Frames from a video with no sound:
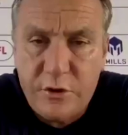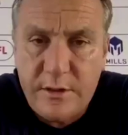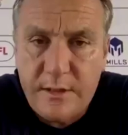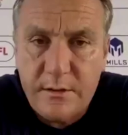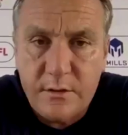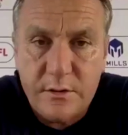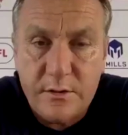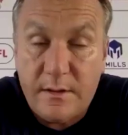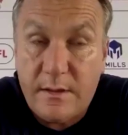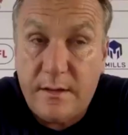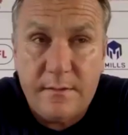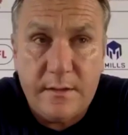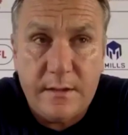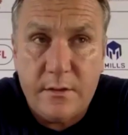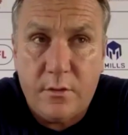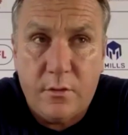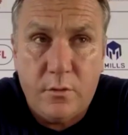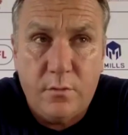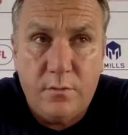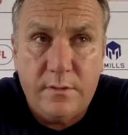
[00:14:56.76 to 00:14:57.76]
changed. I think
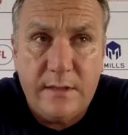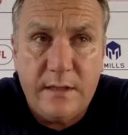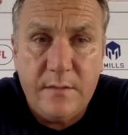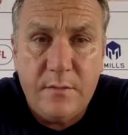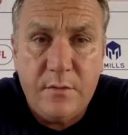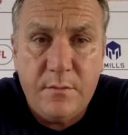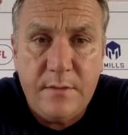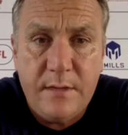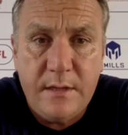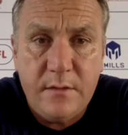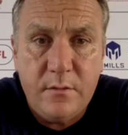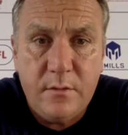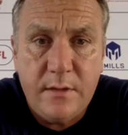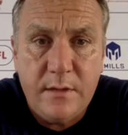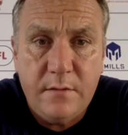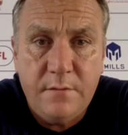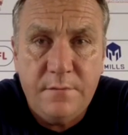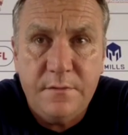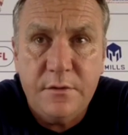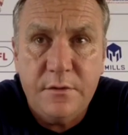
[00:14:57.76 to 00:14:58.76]
the whole thing about mental
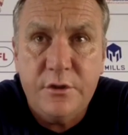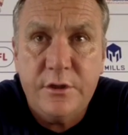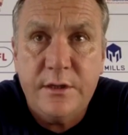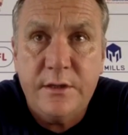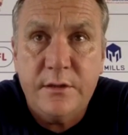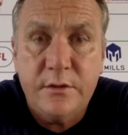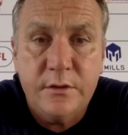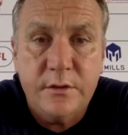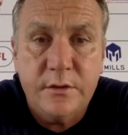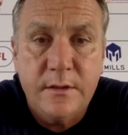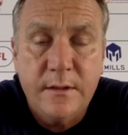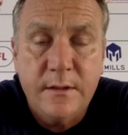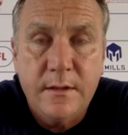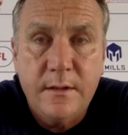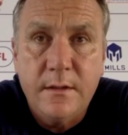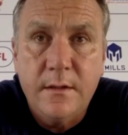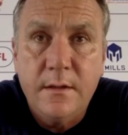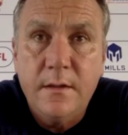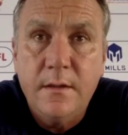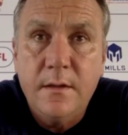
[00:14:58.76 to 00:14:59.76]
health has changed.
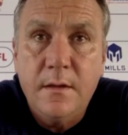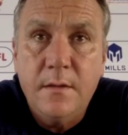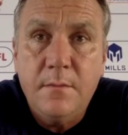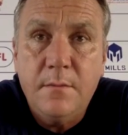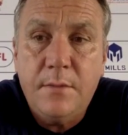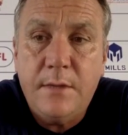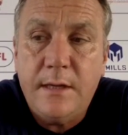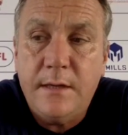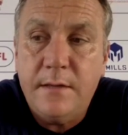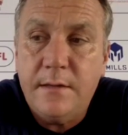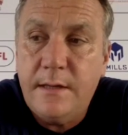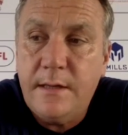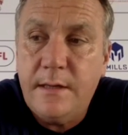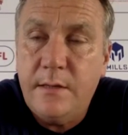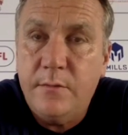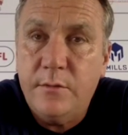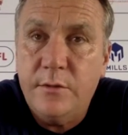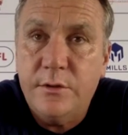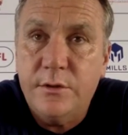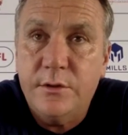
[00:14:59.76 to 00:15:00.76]
back then
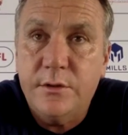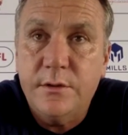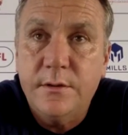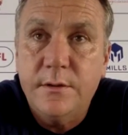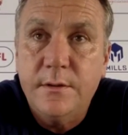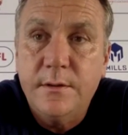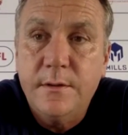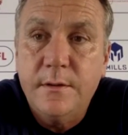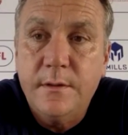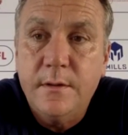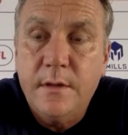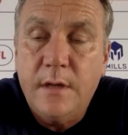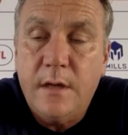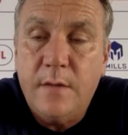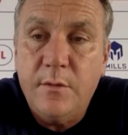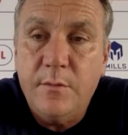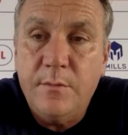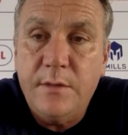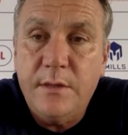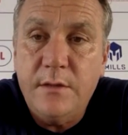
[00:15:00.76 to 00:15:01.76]
it was
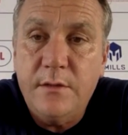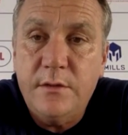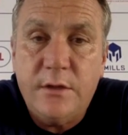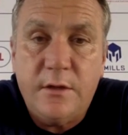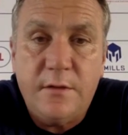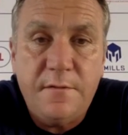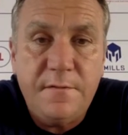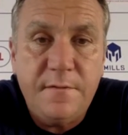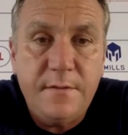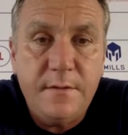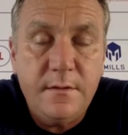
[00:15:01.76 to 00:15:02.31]
about being tough